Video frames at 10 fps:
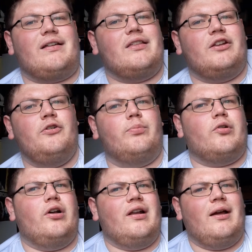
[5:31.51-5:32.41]
The two
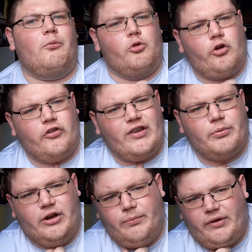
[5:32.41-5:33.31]
brawl and were
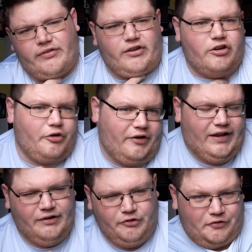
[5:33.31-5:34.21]
separated by security
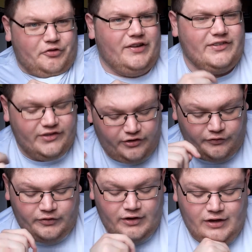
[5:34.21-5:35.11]
and referees and
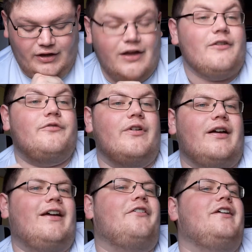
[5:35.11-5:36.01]
stuff.
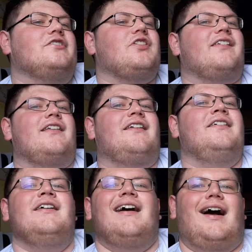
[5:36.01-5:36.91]
Very interested,
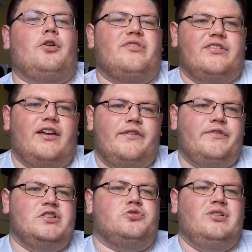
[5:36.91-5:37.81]
and it was a nice
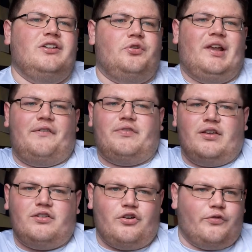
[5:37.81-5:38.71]
visual. You have the
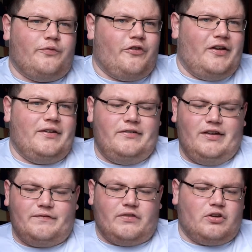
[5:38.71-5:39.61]
good fight. You
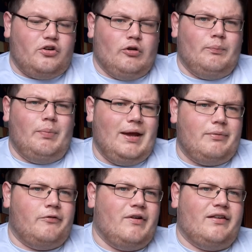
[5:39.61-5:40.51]
had the good
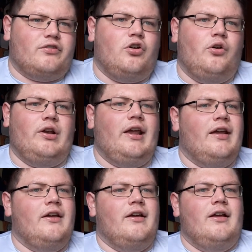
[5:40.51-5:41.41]
babyface Cody,
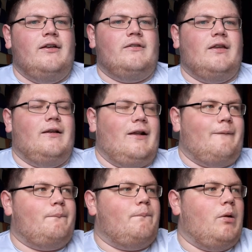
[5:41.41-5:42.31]
the
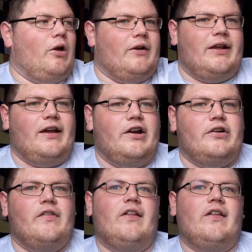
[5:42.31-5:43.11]
blonde hair.